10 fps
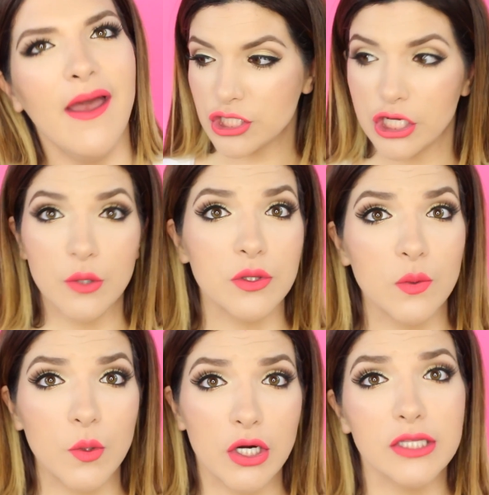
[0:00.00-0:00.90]
Share it with
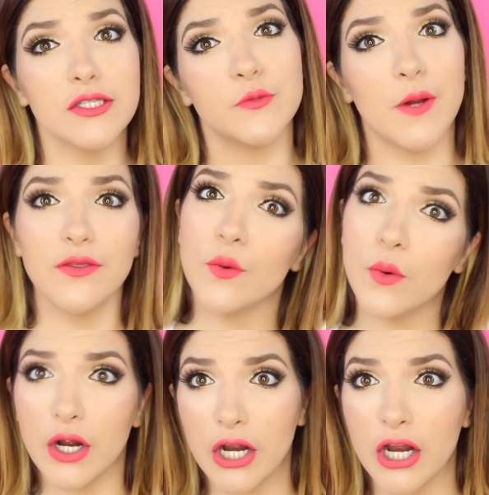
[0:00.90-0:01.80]
the world, spread the
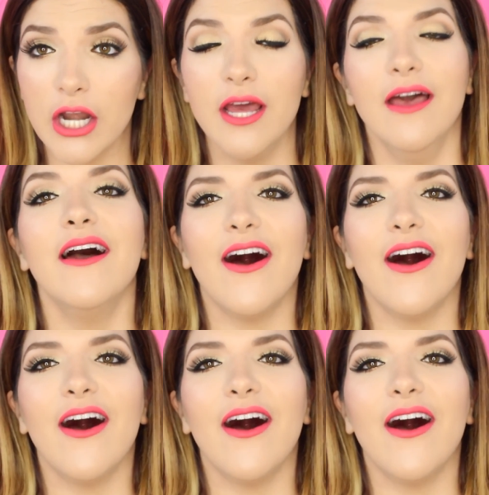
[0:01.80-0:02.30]
word.